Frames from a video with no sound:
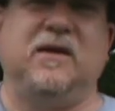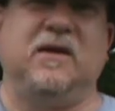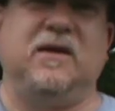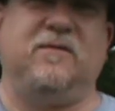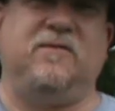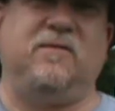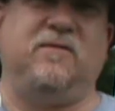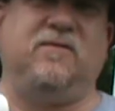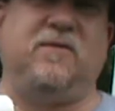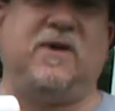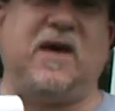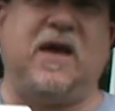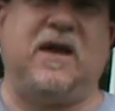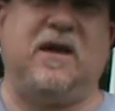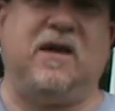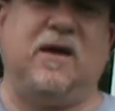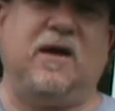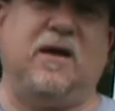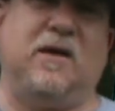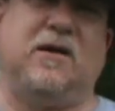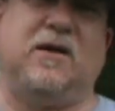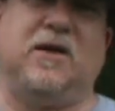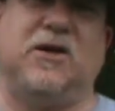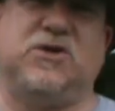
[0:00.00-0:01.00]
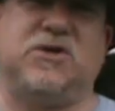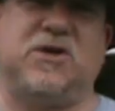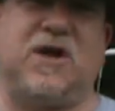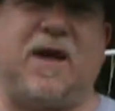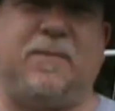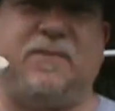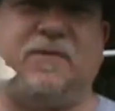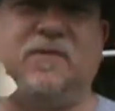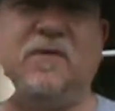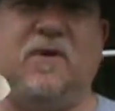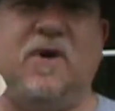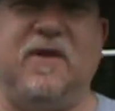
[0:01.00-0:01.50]
if you've got a
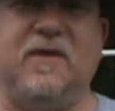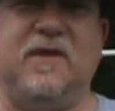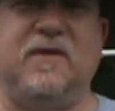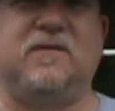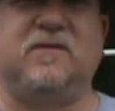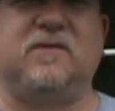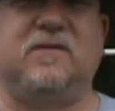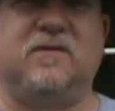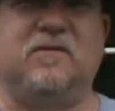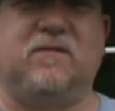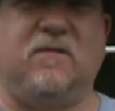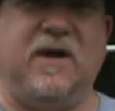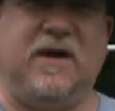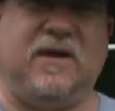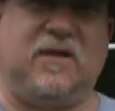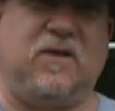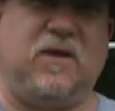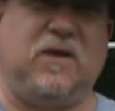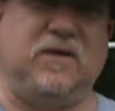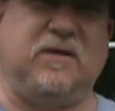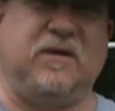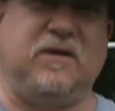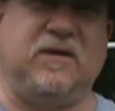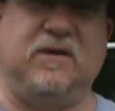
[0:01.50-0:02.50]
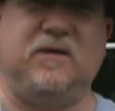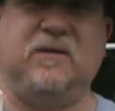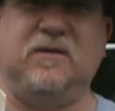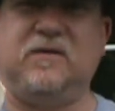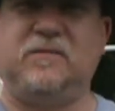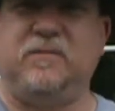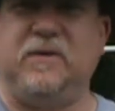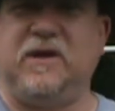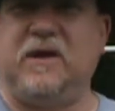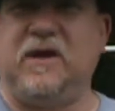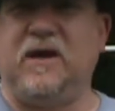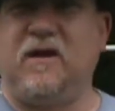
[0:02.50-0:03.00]
chop saw, that's a great thing to do.
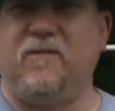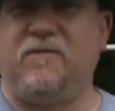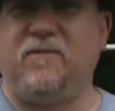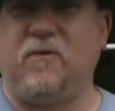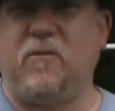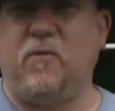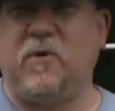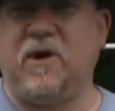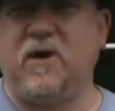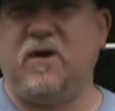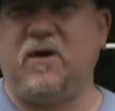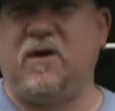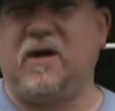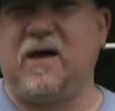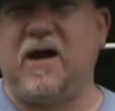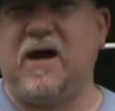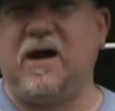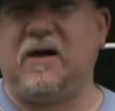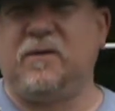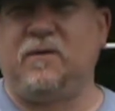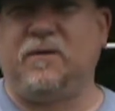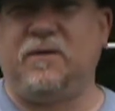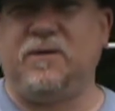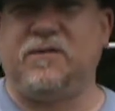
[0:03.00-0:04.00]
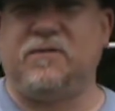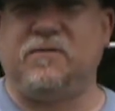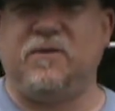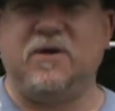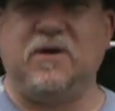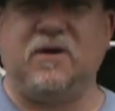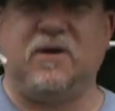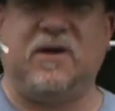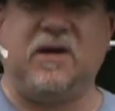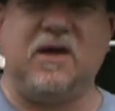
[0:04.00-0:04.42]
Just be careful, wear your goggles when you're